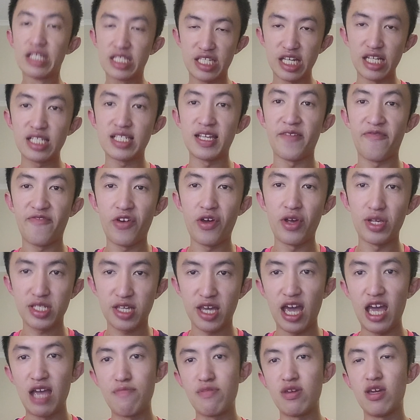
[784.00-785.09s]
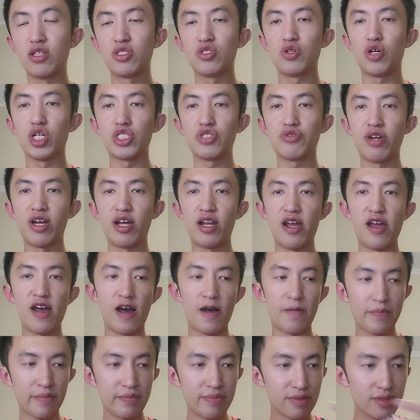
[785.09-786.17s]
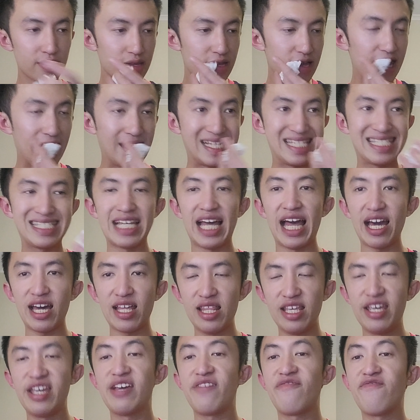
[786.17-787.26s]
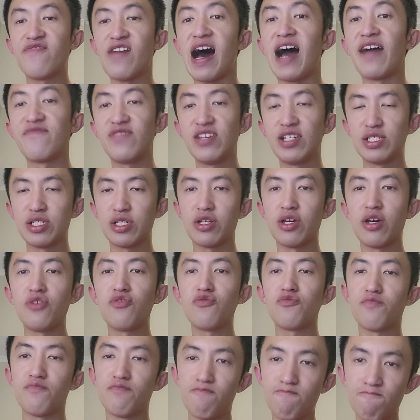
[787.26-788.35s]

since I first came here to Australia exactly 5 years ago,